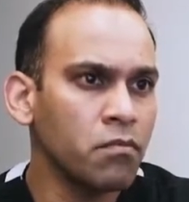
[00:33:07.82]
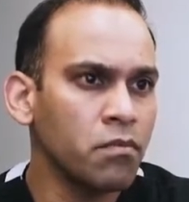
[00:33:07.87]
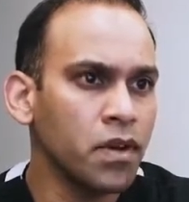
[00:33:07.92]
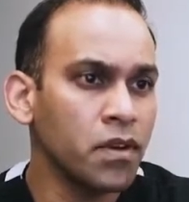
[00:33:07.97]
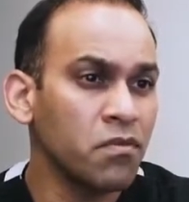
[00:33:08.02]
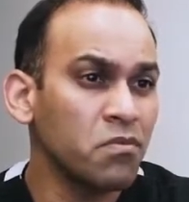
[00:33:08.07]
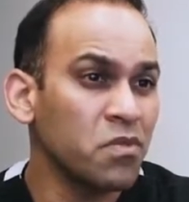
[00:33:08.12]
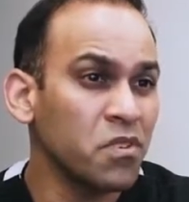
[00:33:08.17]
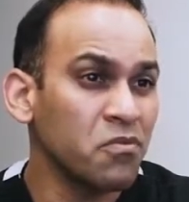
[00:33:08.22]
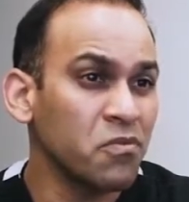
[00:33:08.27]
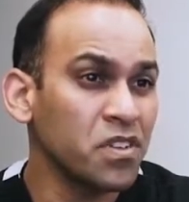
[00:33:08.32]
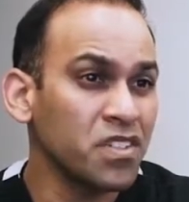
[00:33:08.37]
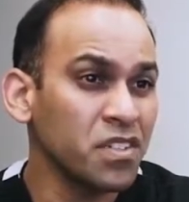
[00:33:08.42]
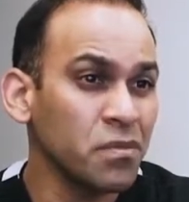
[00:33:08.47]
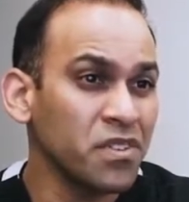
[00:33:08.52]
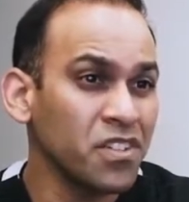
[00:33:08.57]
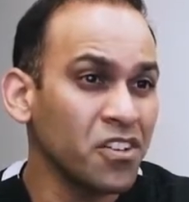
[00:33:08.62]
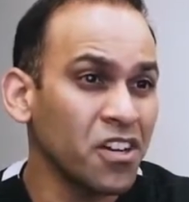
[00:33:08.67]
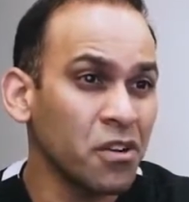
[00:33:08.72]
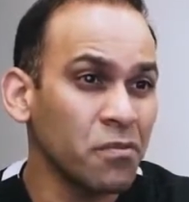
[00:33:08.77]
but first
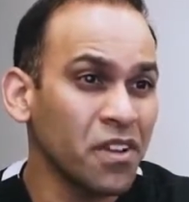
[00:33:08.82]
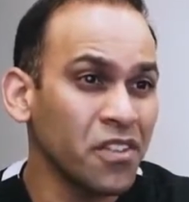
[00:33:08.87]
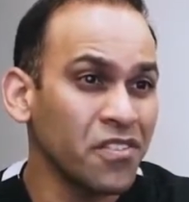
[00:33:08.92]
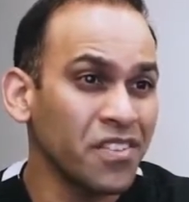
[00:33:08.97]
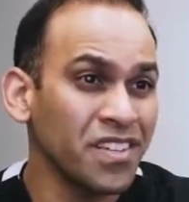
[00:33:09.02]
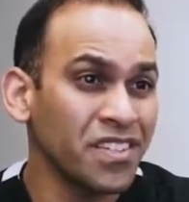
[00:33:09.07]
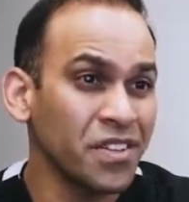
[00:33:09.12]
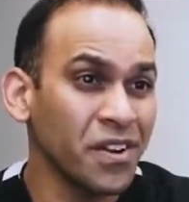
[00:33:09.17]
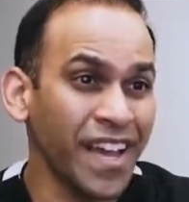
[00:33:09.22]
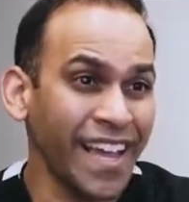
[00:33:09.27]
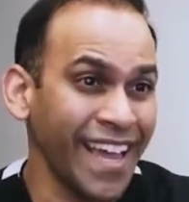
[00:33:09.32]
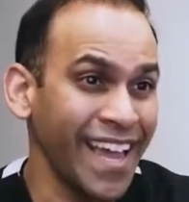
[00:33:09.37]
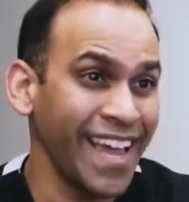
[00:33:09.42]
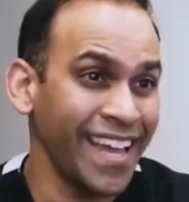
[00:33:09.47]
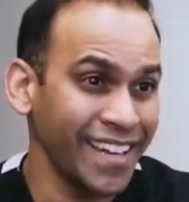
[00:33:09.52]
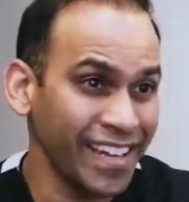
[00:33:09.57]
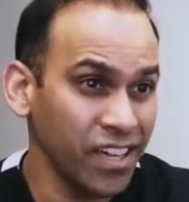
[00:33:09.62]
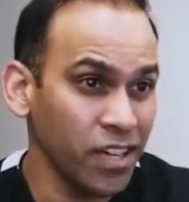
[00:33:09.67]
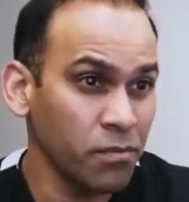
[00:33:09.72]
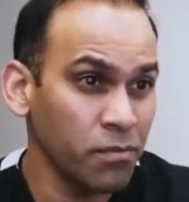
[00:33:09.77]
let me talk about the things that I
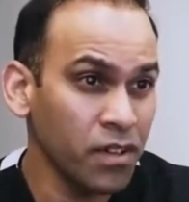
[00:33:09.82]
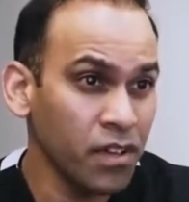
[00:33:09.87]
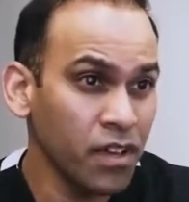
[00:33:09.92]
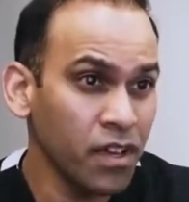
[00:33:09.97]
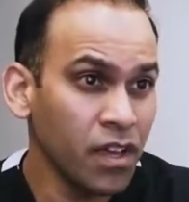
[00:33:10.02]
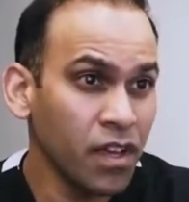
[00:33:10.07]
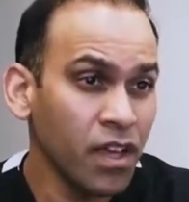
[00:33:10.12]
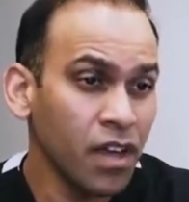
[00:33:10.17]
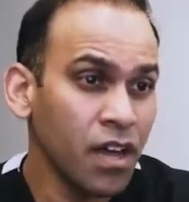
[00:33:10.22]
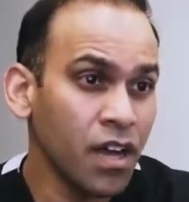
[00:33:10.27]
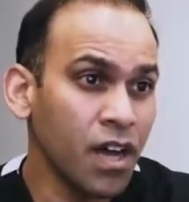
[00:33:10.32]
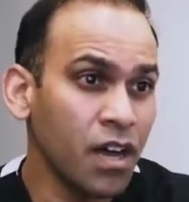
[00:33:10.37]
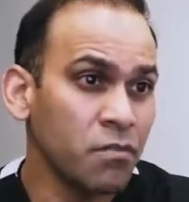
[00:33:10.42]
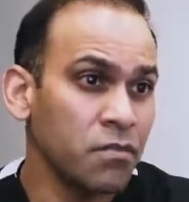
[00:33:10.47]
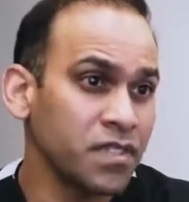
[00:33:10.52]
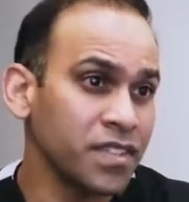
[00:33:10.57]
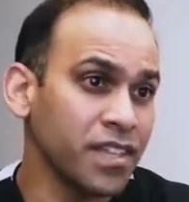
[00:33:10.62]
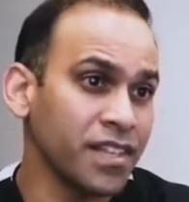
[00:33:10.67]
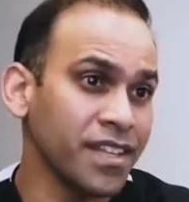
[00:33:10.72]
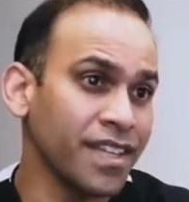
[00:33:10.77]
can't help. Sure.
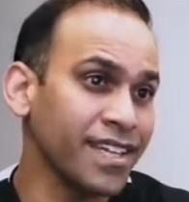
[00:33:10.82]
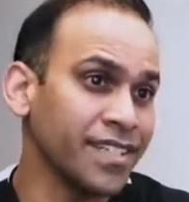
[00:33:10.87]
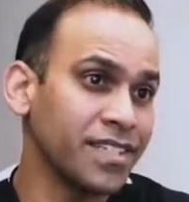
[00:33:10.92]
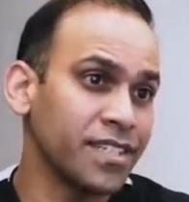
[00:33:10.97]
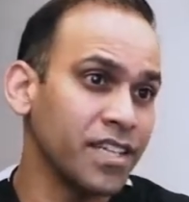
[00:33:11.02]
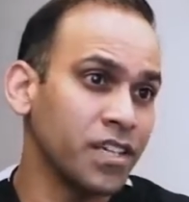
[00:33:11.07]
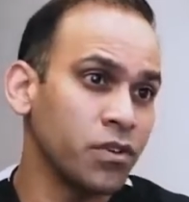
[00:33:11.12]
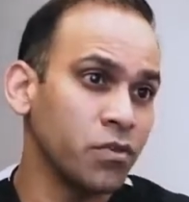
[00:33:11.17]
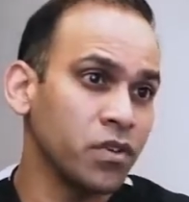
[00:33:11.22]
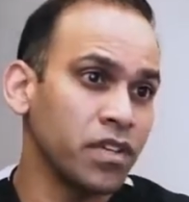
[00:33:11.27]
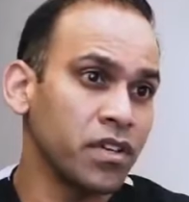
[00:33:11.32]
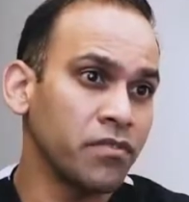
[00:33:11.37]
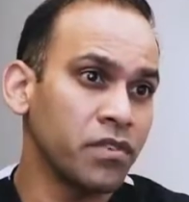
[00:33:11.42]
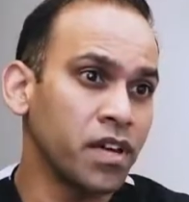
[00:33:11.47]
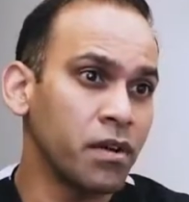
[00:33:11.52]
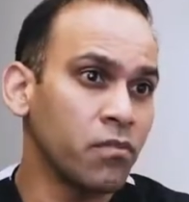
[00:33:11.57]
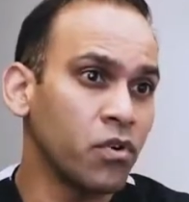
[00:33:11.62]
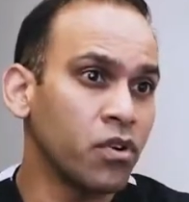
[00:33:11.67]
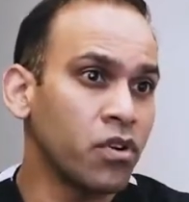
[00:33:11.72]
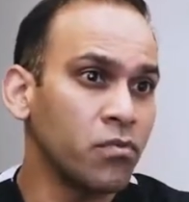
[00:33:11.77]
Because I think that's equally, if
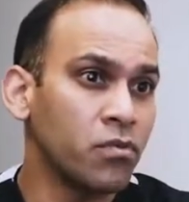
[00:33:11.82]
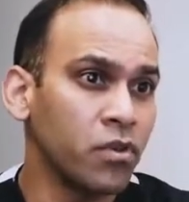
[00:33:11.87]
not more